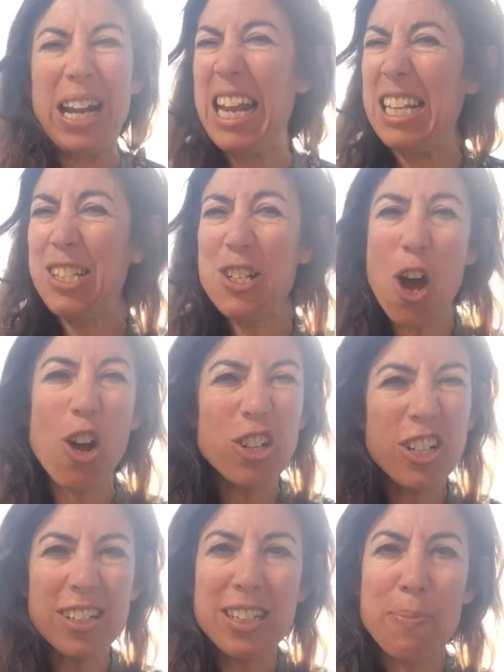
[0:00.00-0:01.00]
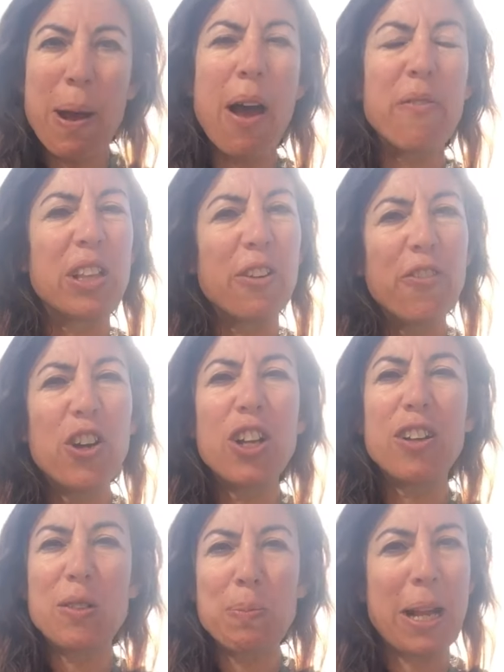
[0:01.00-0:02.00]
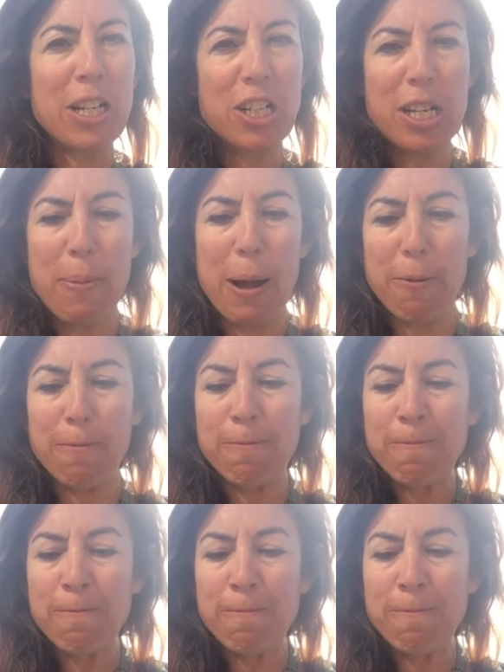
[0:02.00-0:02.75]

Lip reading: It's not just about having the fun of splashing about.